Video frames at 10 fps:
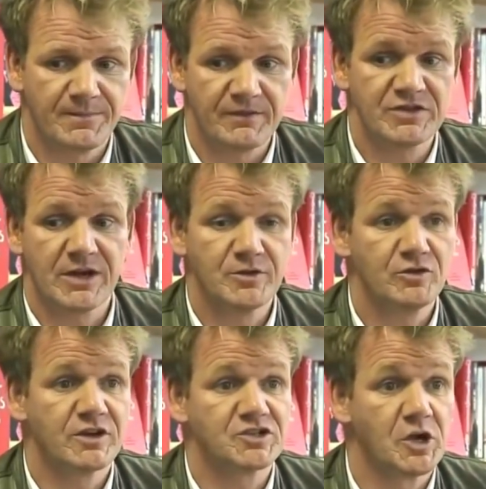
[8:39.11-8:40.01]
Every time a
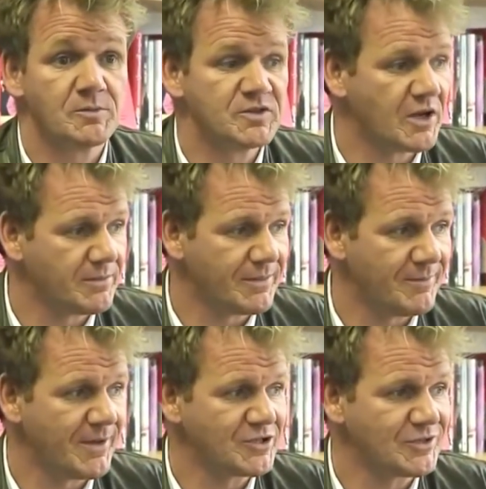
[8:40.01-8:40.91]
new restaurant opens up,
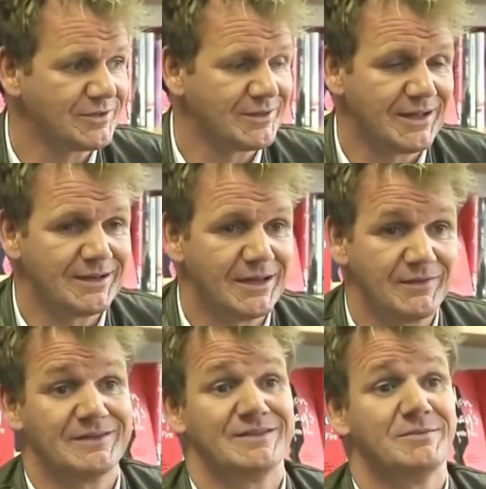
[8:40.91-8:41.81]
I'll make sure that
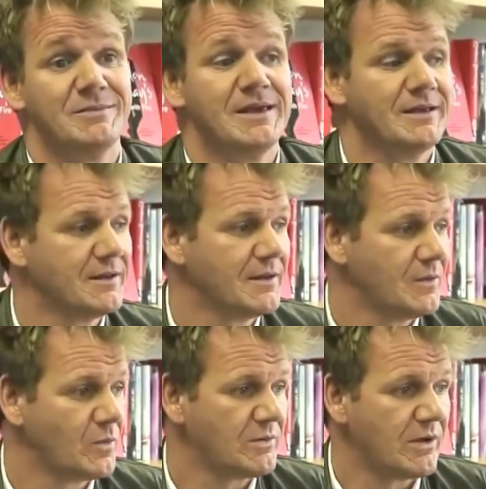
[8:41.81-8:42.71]
if it's not me,
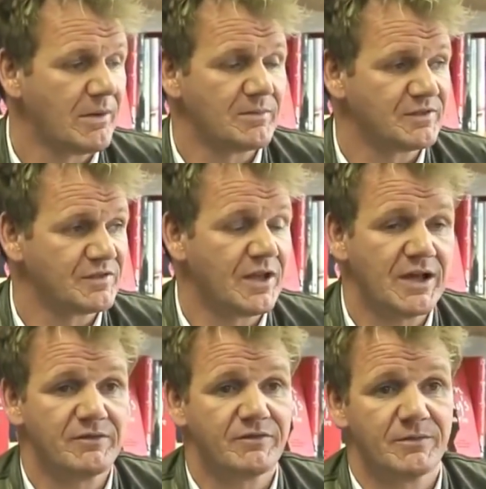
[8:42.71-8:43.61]
one of my members of
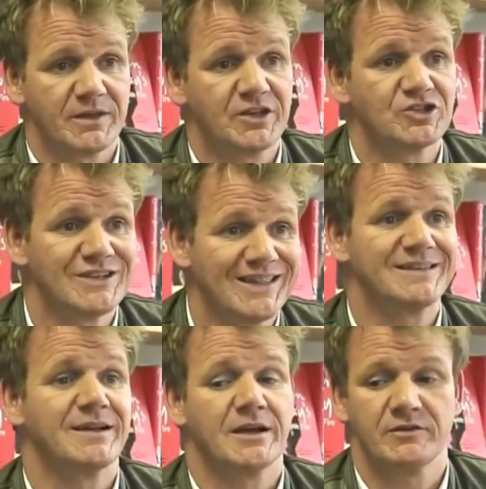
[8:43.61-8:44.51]
staff from the kitchen and
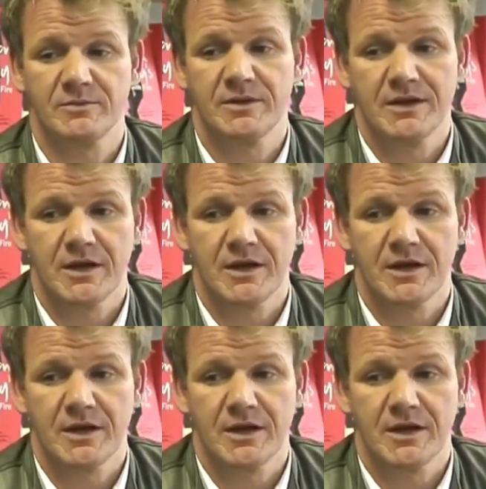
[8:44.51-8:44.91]
the dining room